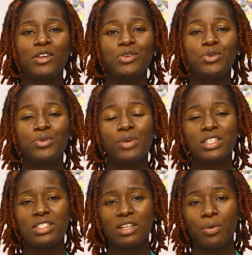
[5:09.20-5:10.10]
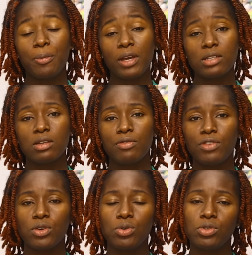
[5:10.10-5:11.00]
You register with Pearson
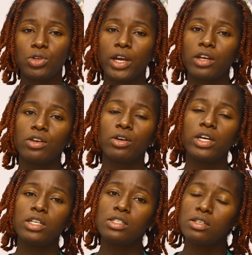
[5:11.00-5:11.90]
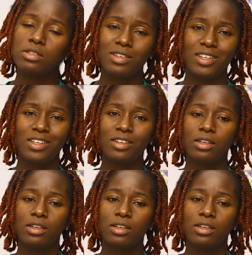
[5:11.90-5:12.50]
VUE, you get your ATT,